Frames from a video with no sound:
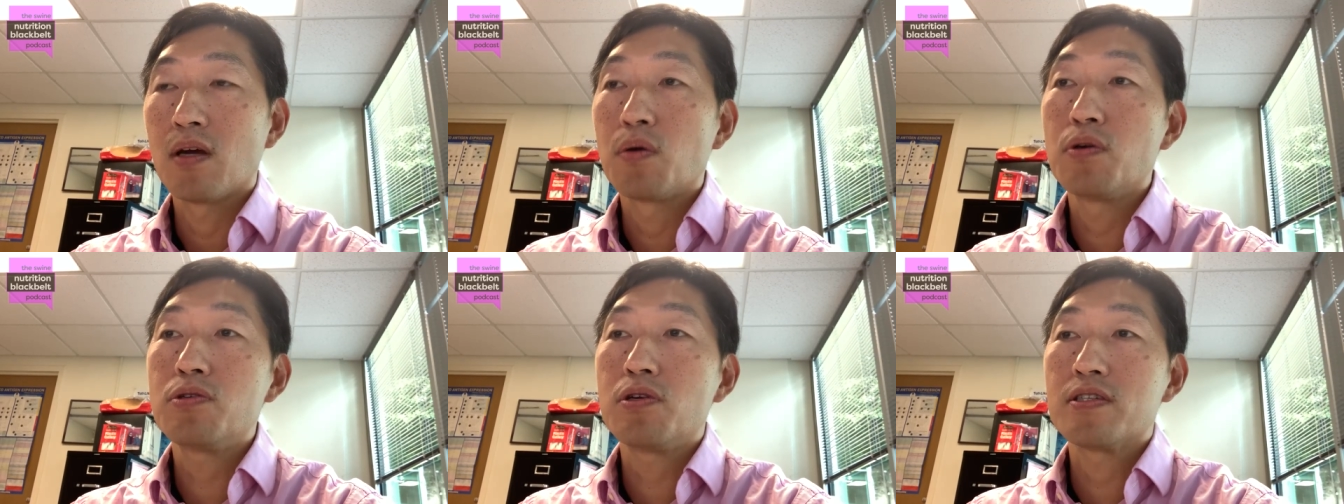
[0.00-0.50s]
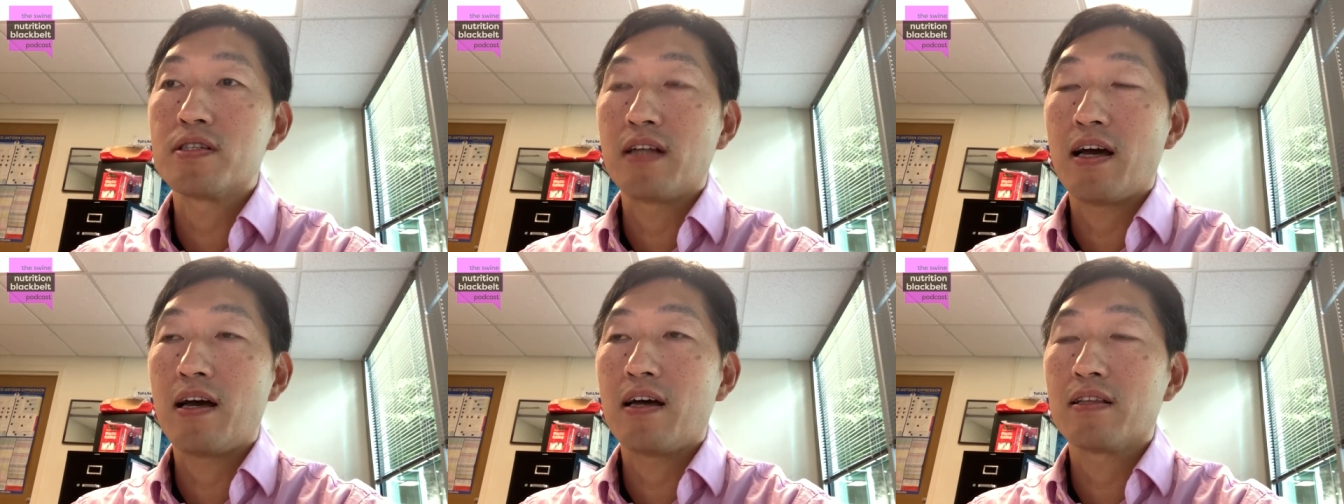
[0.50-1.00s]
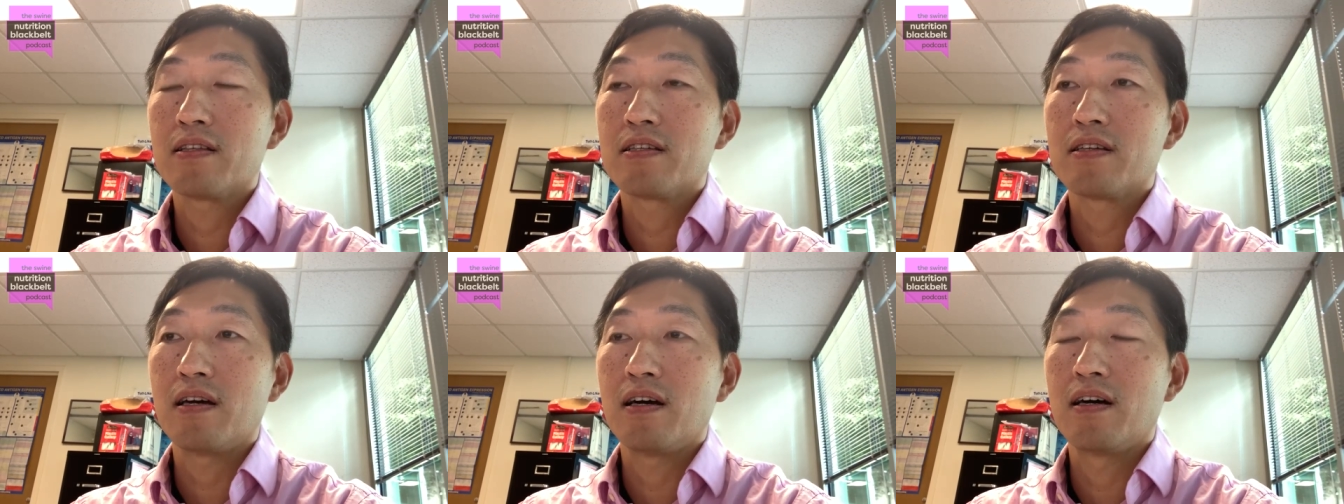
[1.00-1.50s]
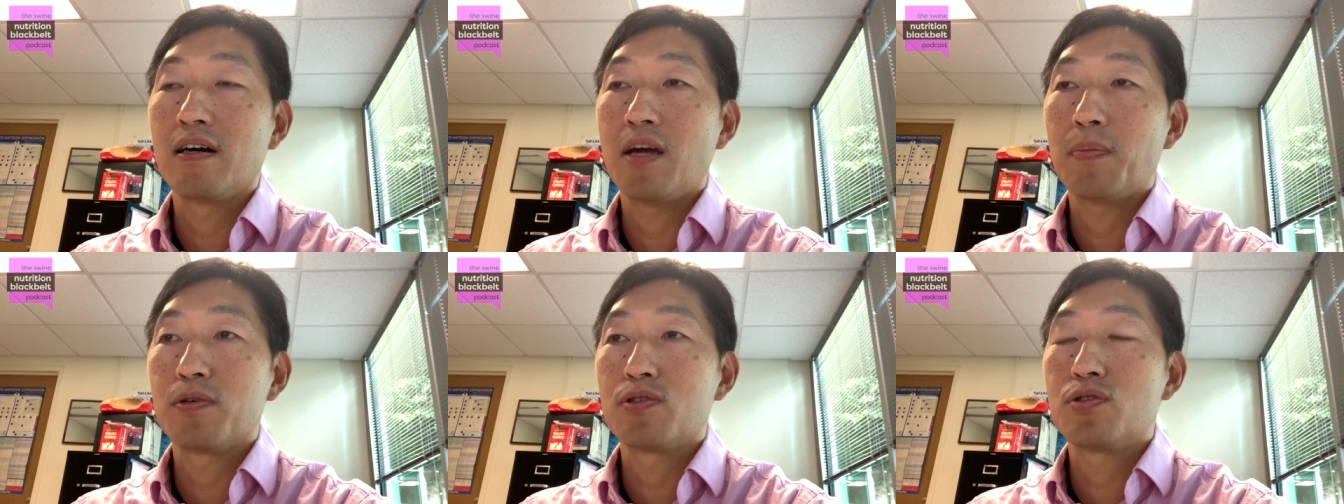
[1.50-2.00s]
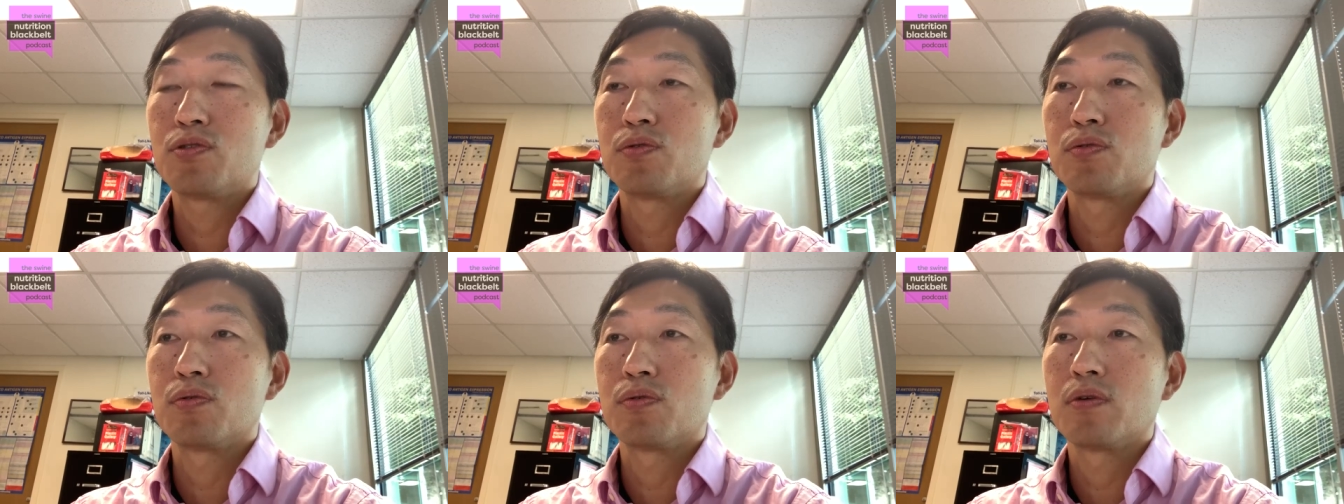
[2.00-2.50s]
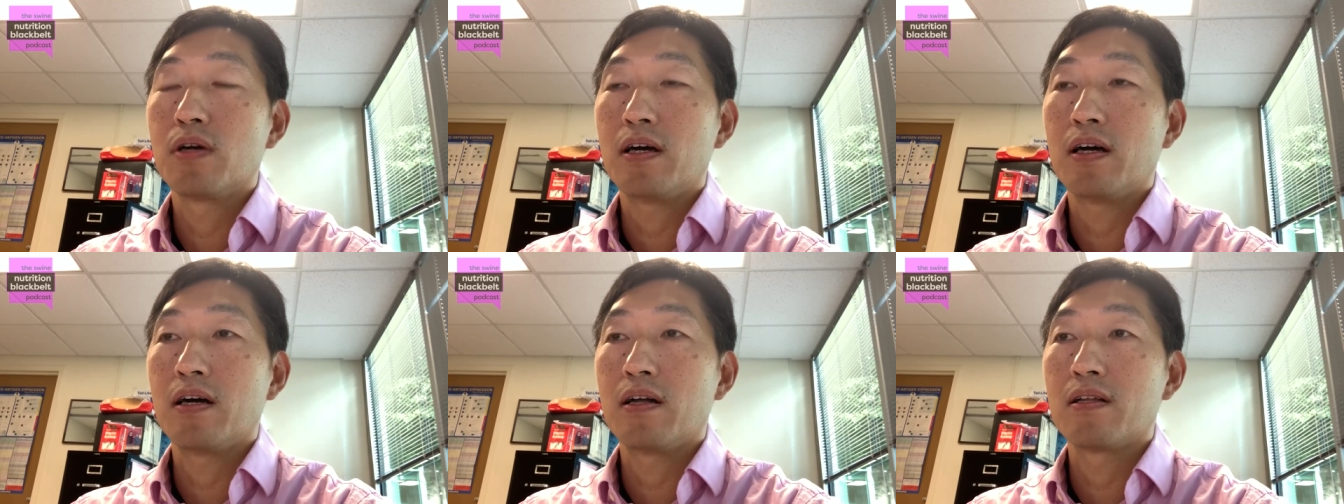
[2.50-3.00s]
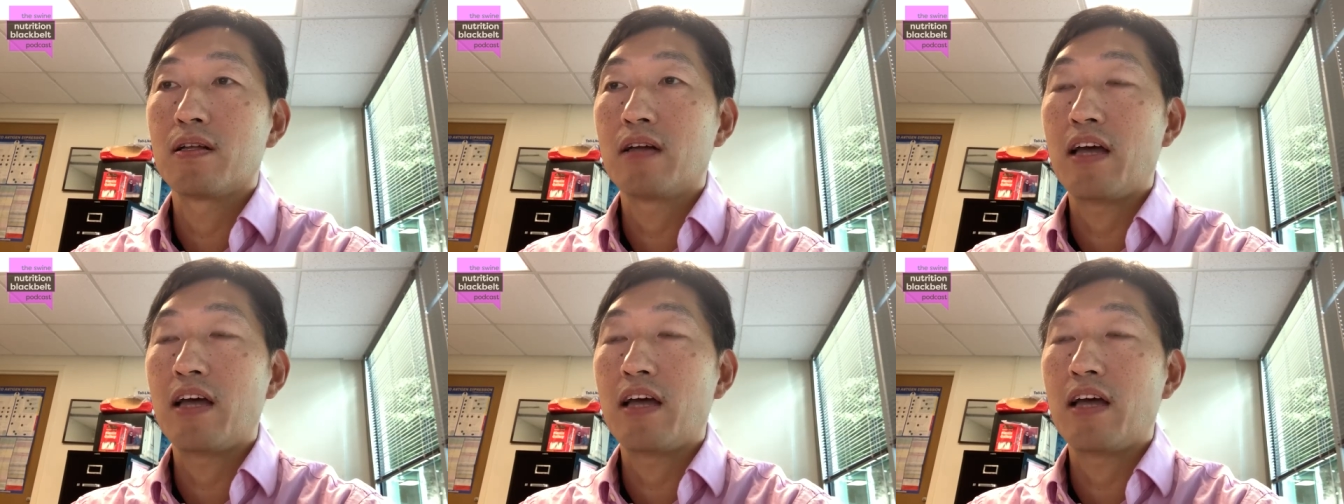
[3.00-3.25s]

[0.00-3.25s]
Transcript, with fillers: which is not uh, able to uh,